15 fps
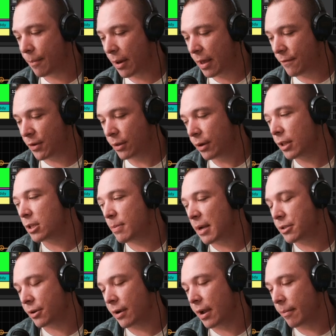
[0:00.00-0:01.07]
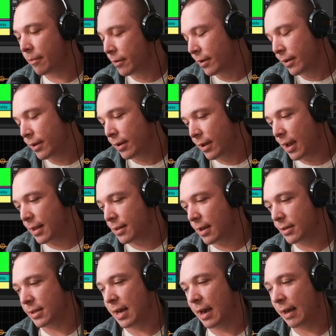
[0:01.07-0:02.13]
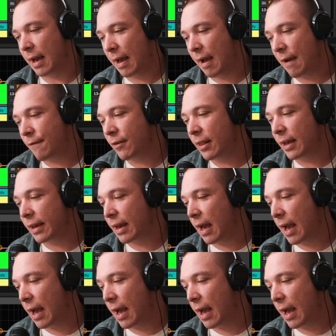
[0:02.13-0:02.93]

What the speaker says: but if you look at the spectrogram, it does that. I feel like